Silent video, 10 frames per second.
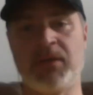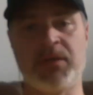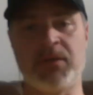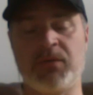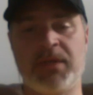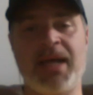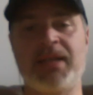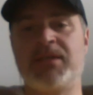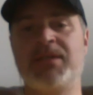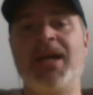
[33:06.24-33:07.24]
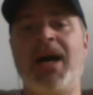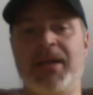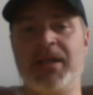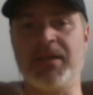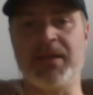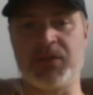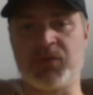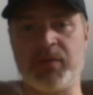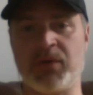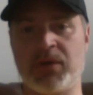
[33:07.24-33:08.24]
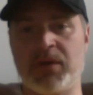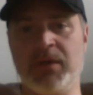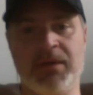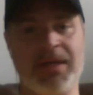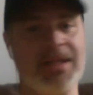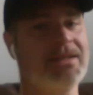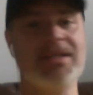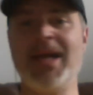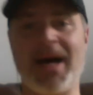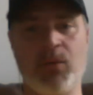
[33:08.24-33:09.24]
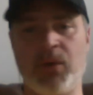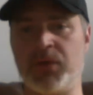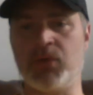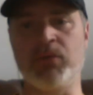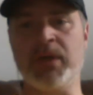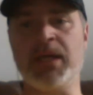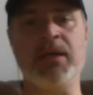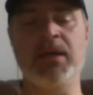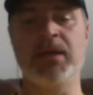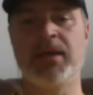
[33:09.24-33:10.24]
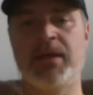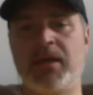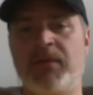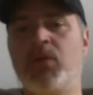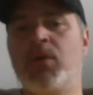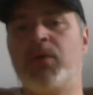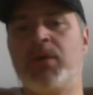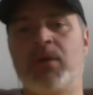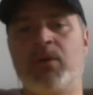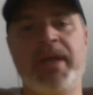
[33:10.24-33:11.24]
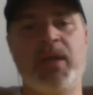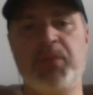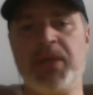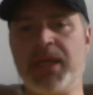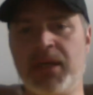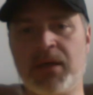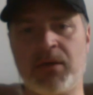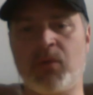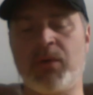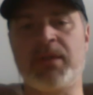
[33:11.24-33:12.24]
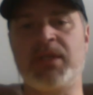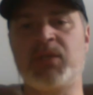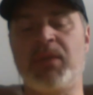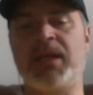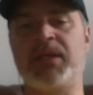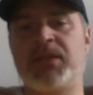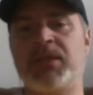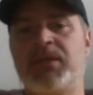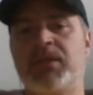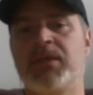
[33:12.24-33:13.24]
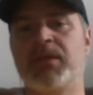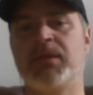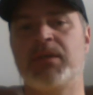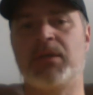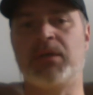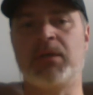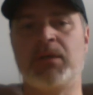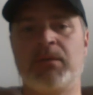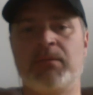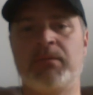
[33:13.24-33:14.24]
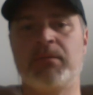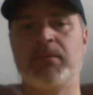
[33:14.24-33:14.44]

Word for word: you, that's not in the history book. That's not what you read if you go to Wikipedia or one of these places. Um,